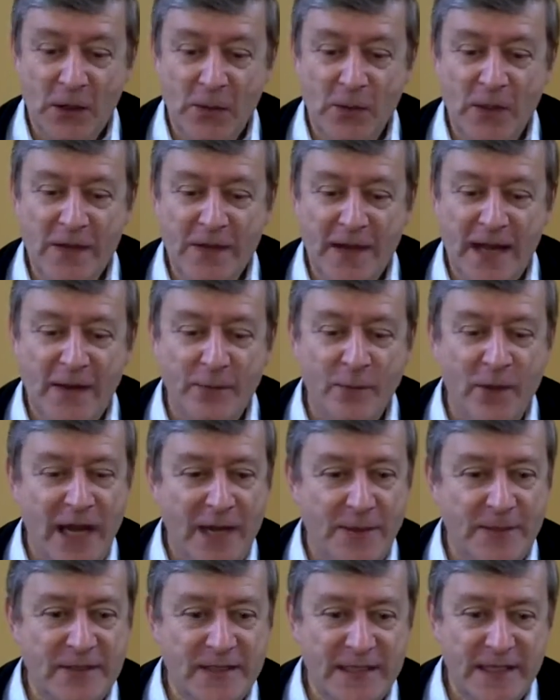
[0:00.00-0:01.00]
we then were
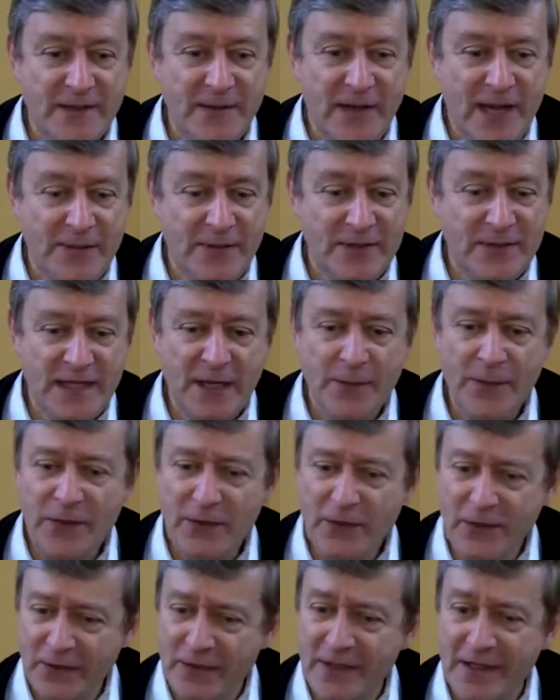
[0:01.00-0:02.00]
able to say, well,
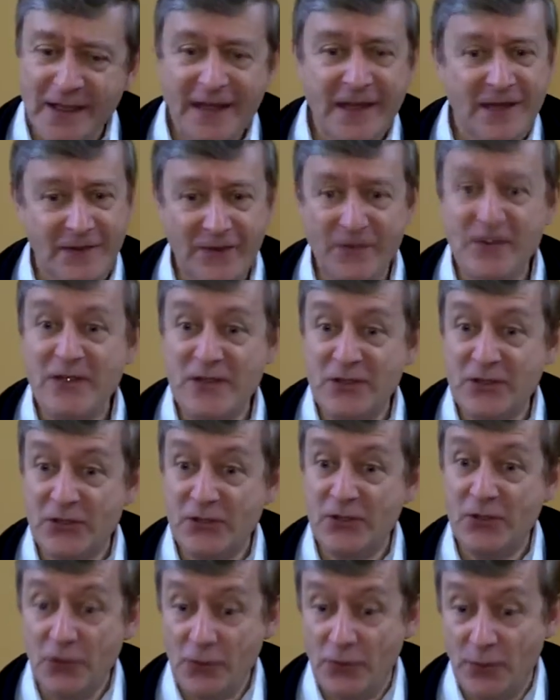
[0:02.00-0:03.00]
look, this is
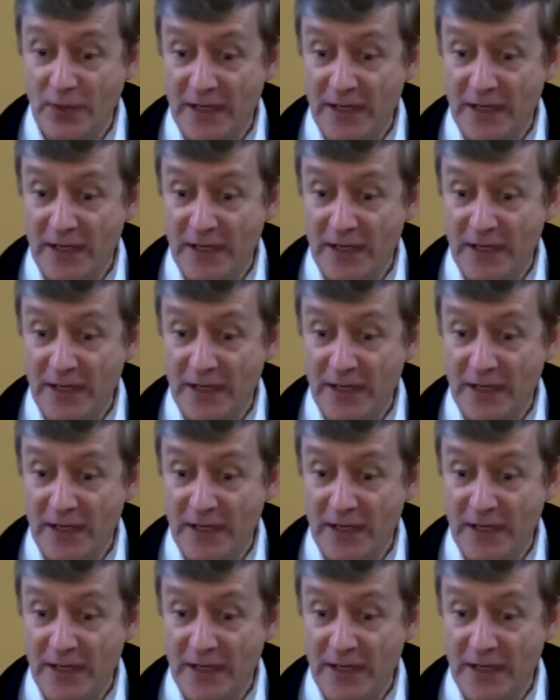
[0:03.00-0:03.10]
true.